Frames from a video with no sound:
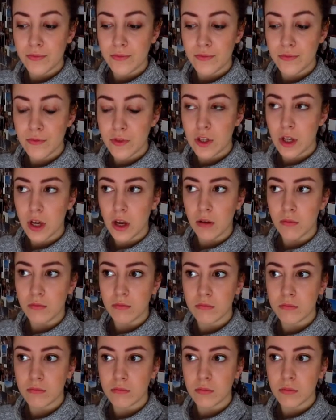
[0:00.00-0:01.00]
And yeah.
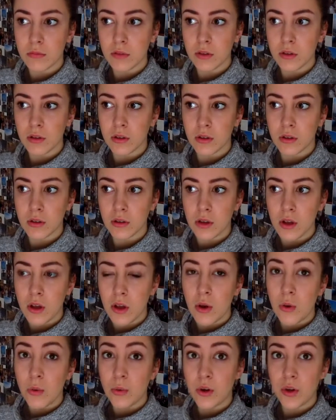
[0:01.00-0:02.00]

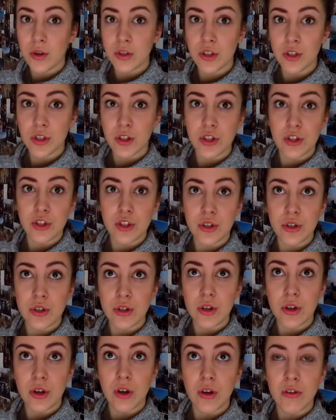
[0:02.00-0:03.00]
We're also going to
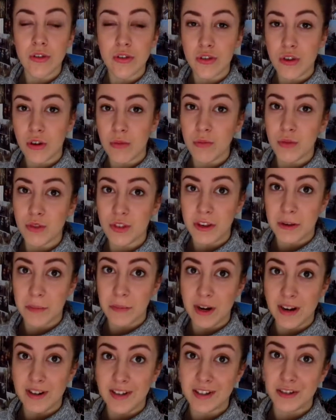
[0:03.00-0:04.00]
do ensemble singing
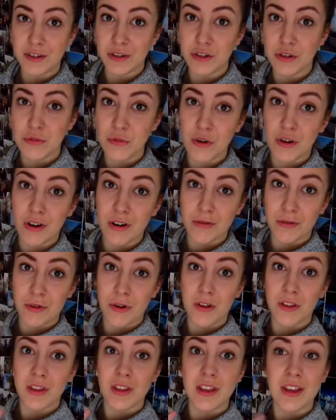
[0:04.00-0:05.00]
practice because tomorrow I've
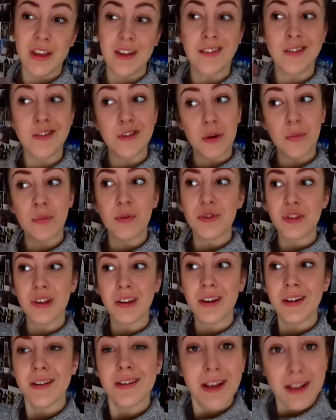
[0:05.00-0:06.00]
got the ensemble
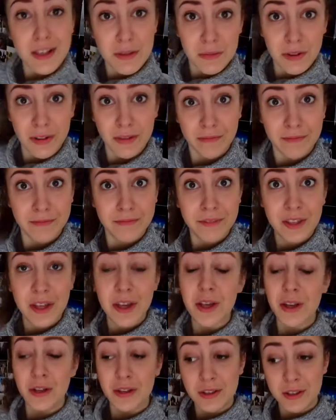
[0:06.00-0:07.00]
singing assessment.
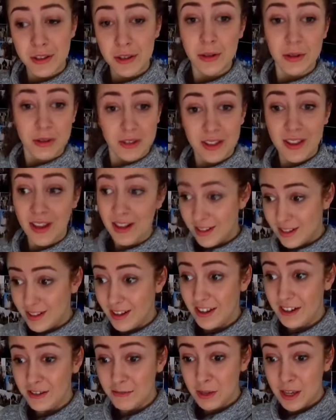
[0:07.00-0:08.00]
So you'll see that
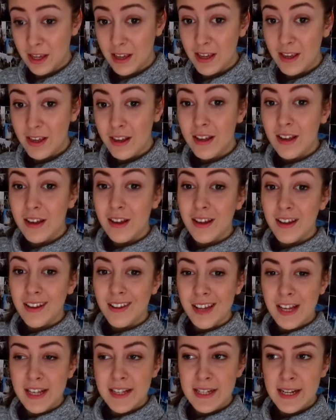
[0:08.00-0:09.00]
side of me.
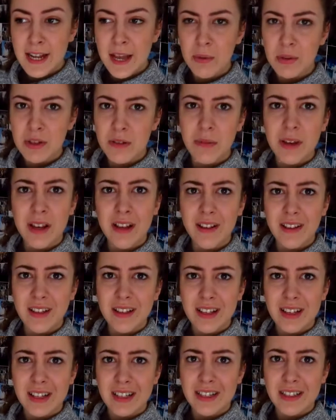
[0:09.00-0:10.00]
Yesterday was a bit
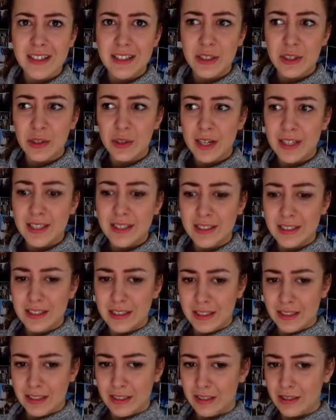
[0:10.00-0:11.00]

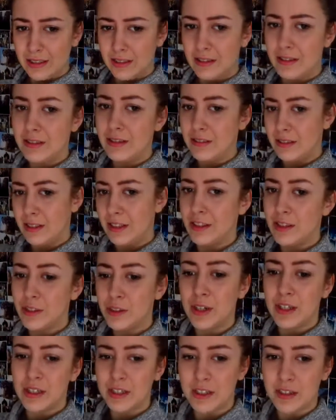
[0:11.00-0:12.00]
stressed, like
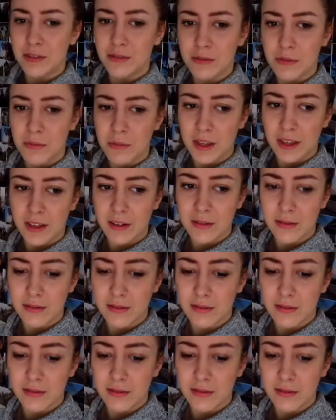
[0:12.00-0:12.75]
stressy for me.